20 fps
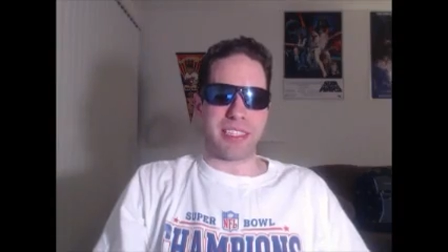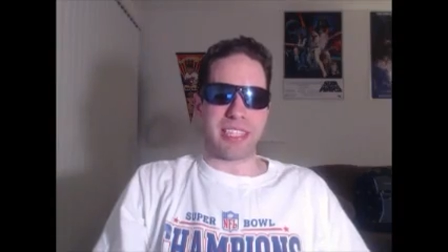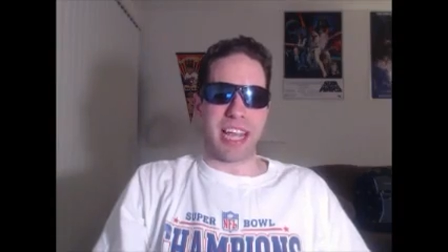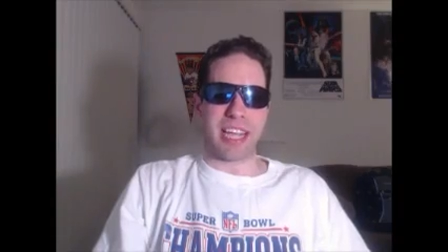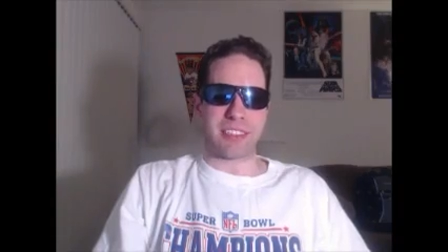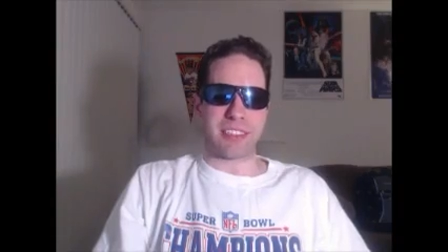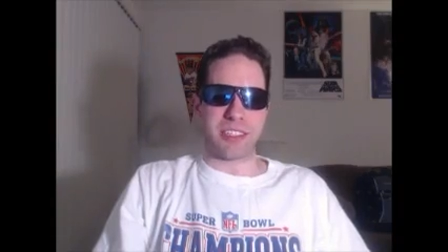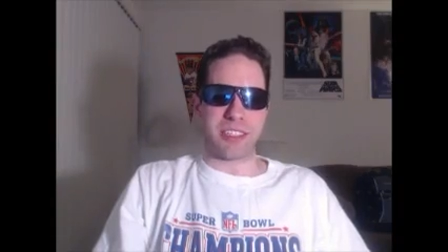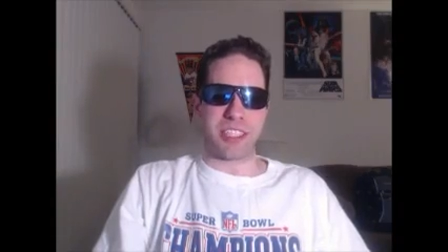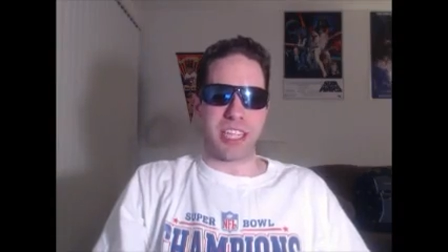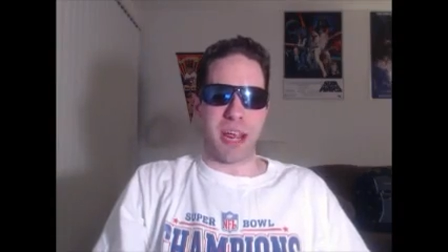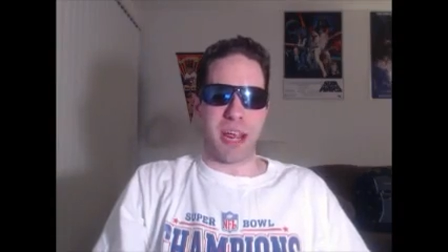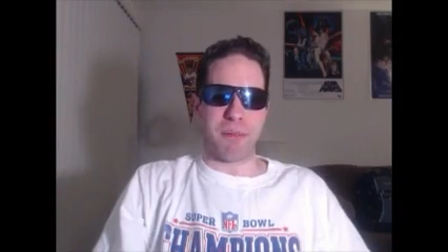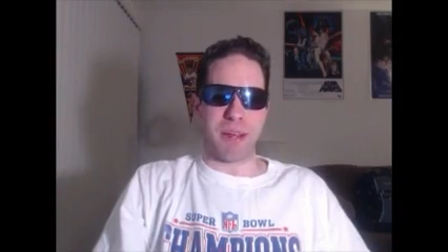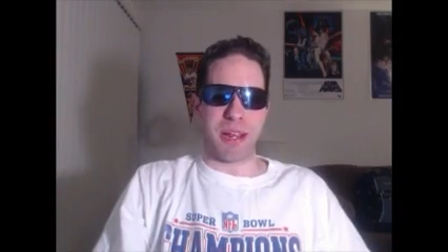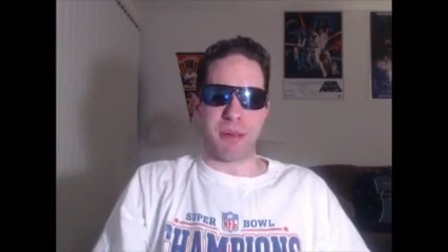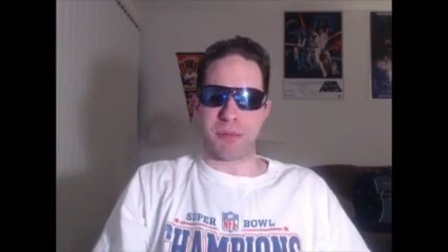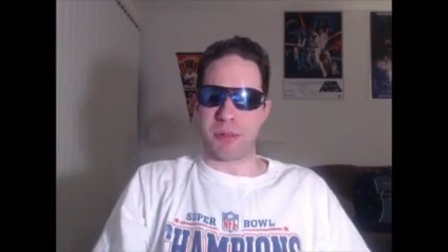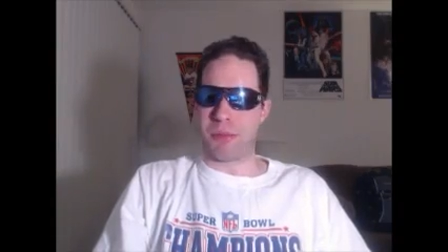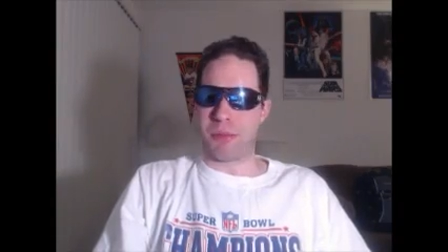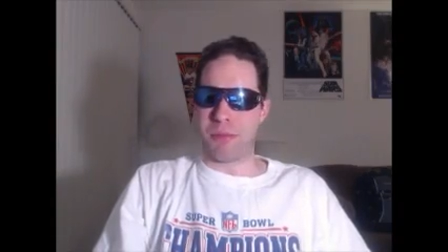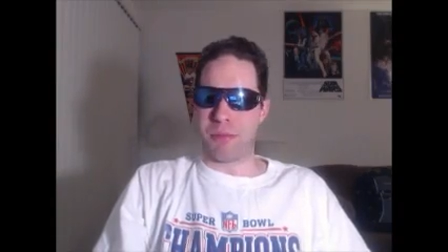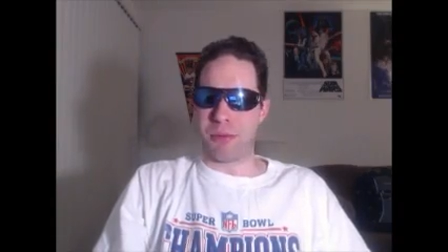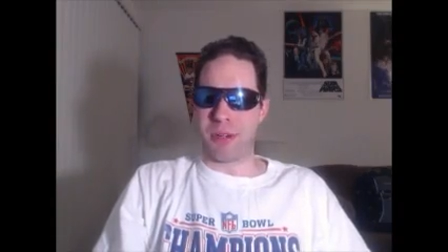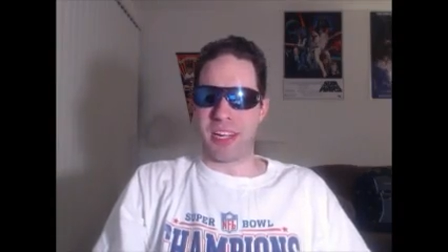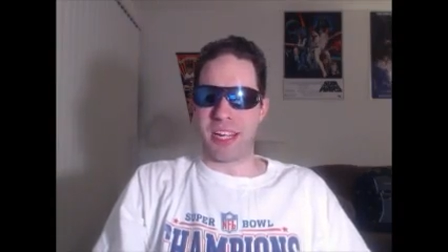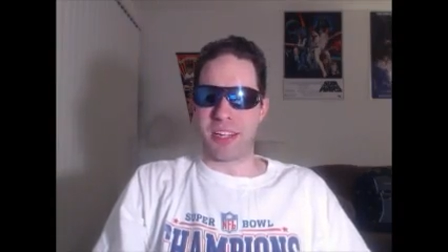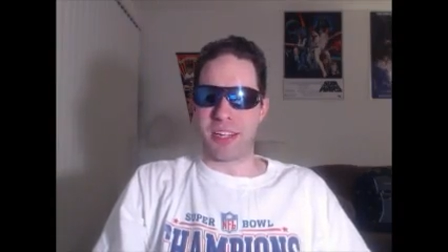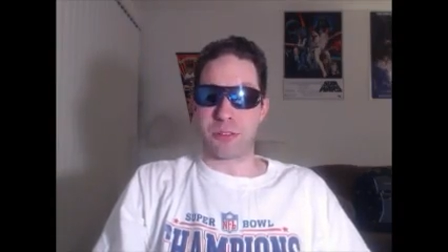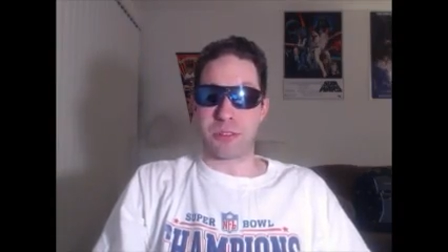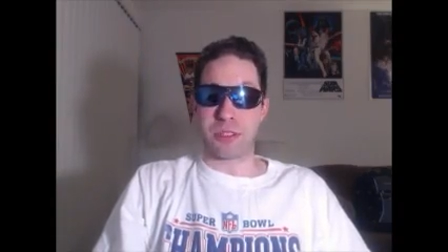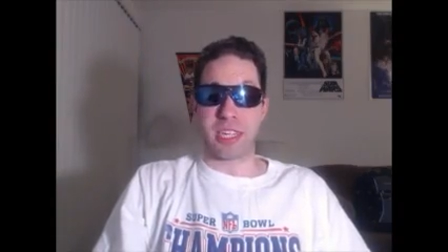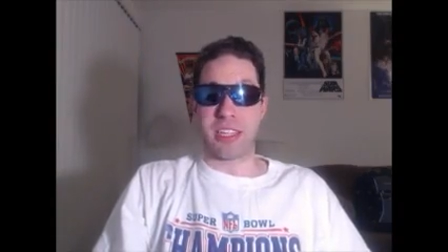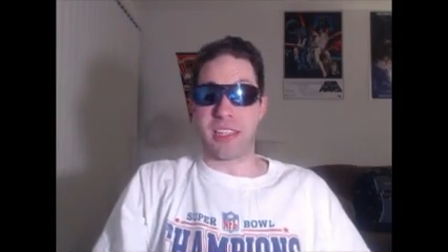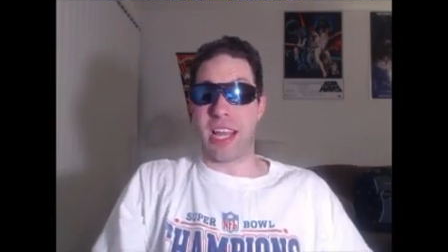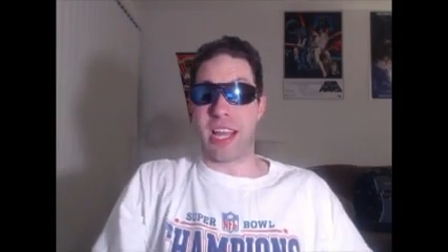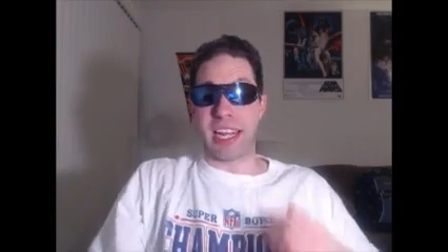is actually shaping up to be pretty interesting.